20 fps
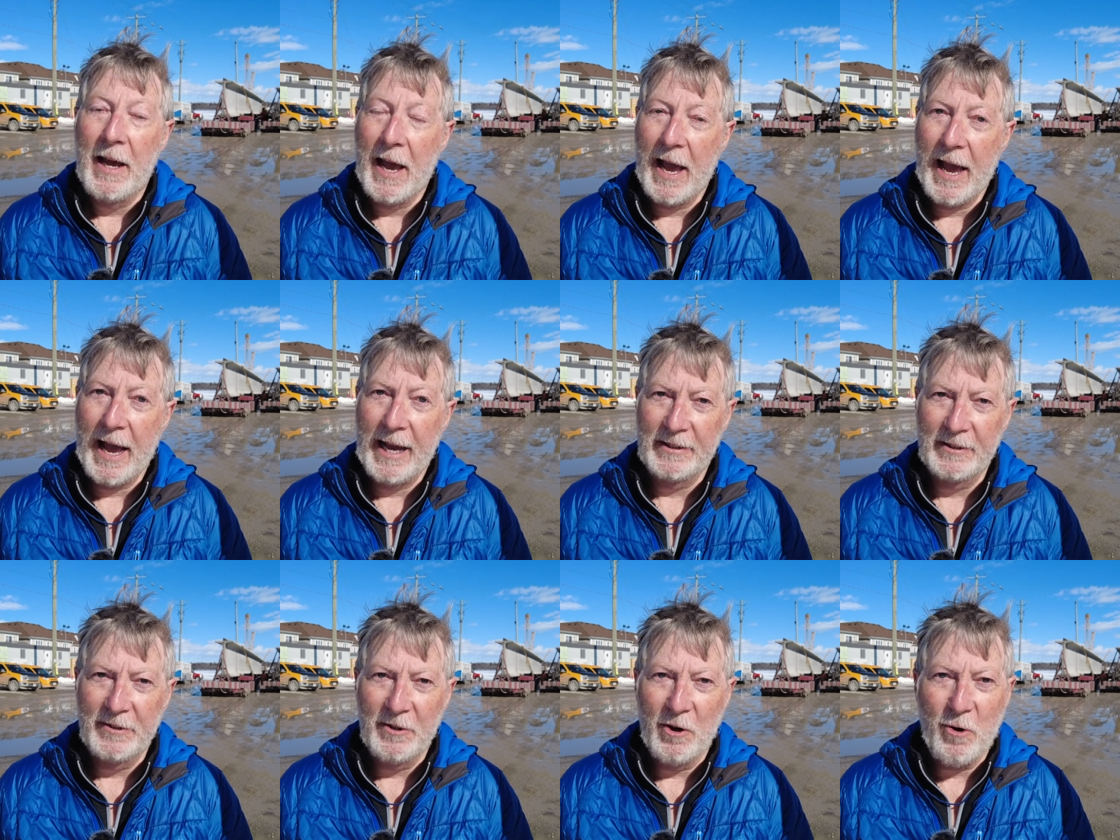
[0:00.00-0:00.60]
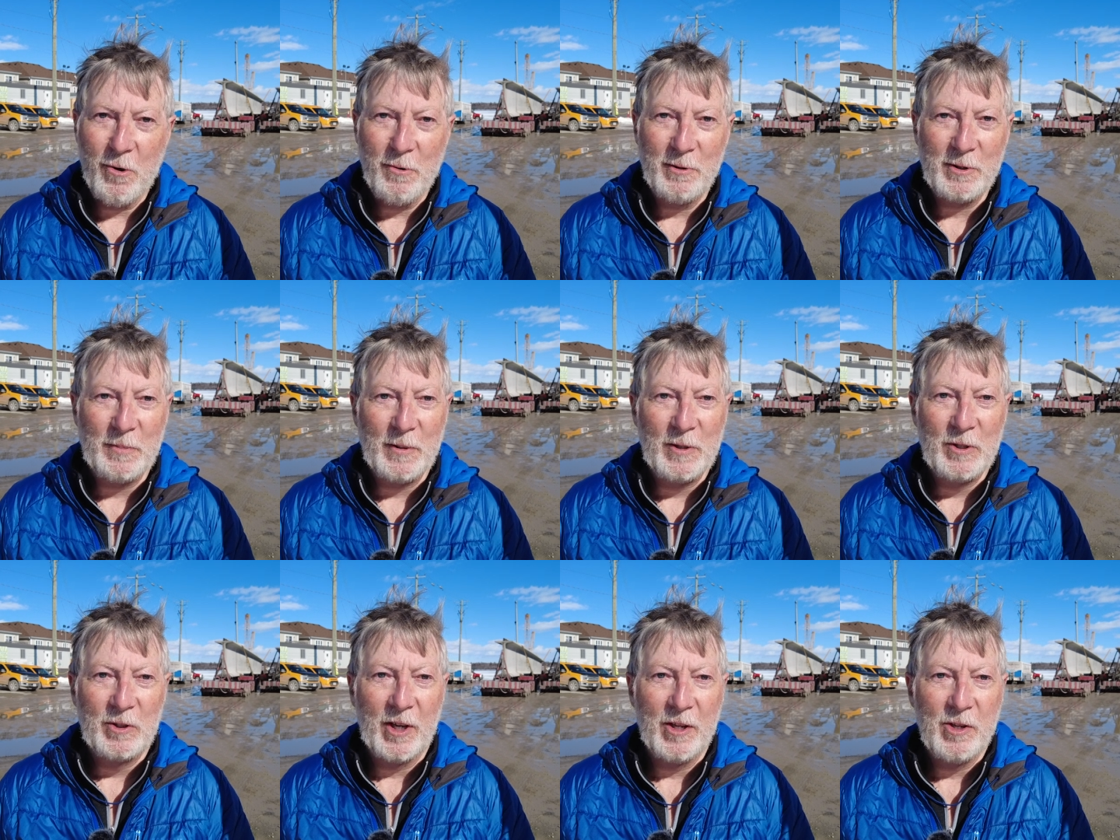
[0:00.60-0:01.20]
Hasn't always
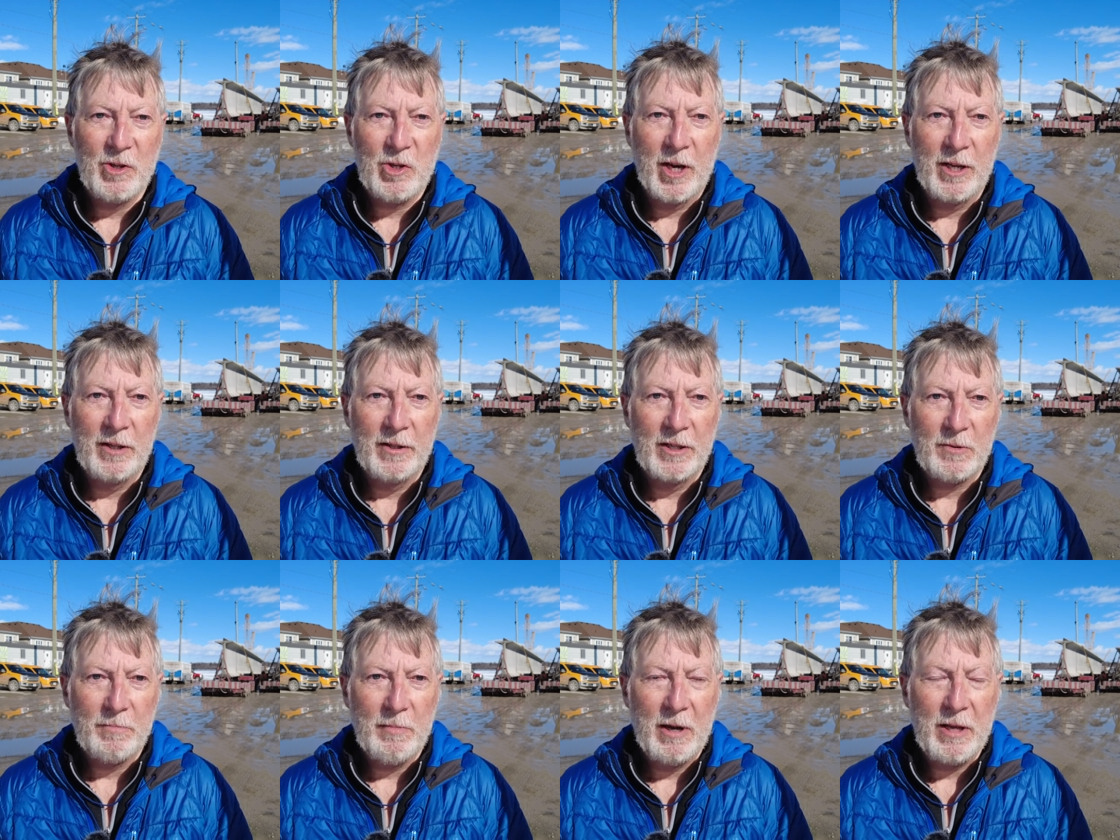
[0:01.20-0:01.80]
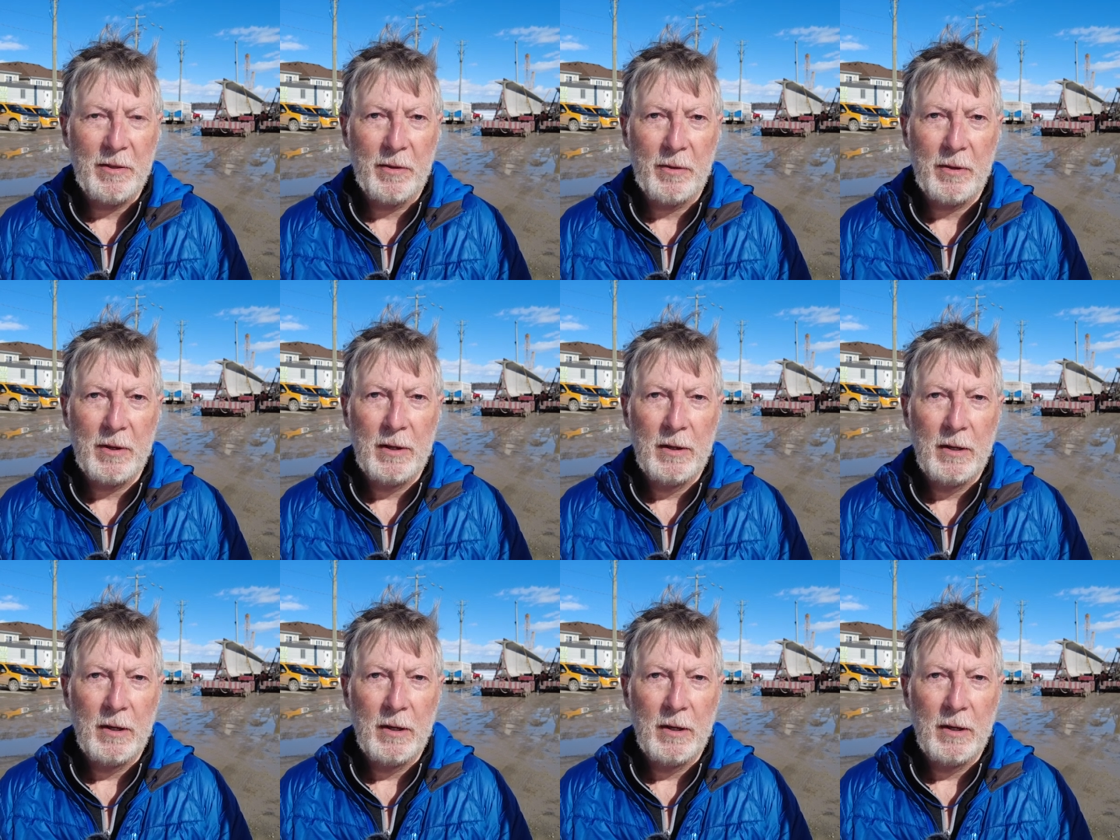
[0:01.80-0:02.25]
been sunshine this month.